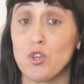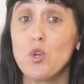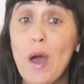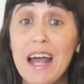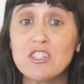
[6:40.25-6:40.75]

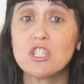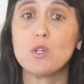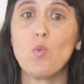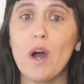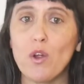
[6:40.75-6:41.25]
You
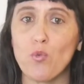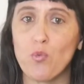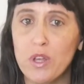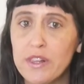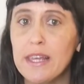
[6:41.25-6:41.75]
actually want to
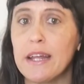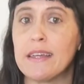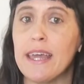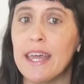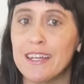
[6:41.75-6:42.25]
really
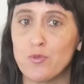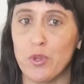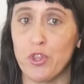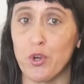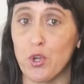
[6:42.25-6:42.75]
engage
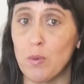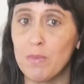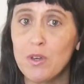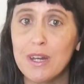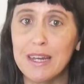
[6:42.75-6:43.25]
with your
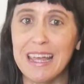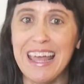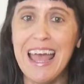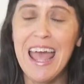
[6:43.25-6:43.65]
community.